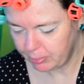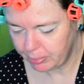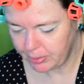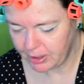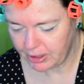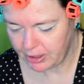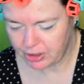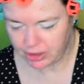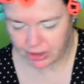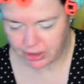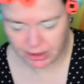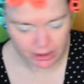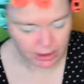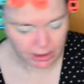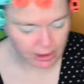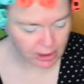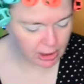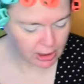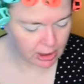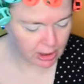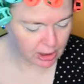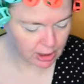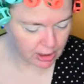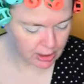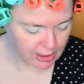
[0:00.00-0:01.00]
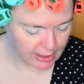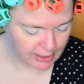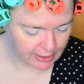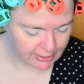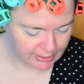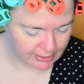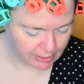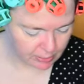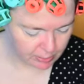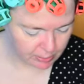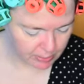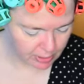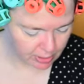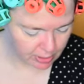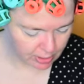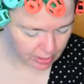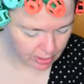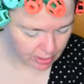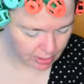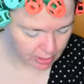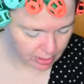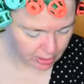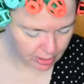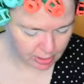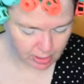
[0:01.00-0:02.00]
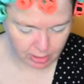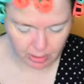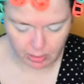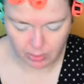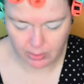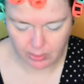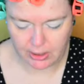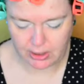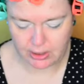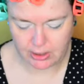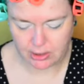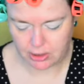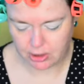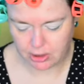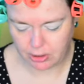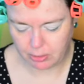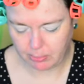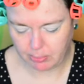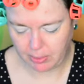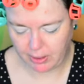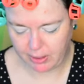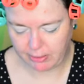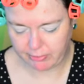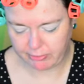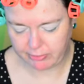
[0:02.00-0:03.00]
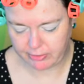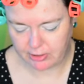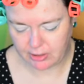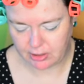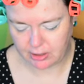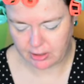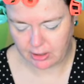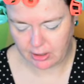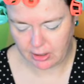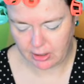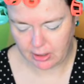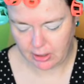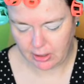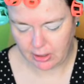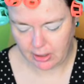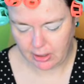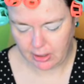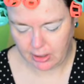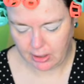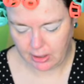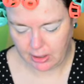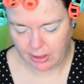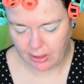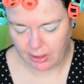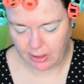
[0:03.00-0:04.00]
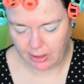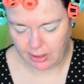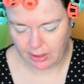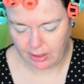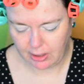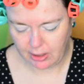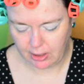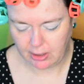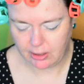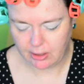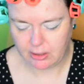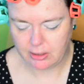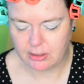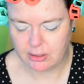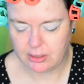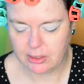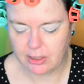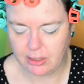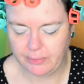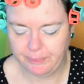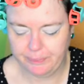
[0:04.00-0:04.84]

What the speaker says: brush here. And then we are going to go into Buffed and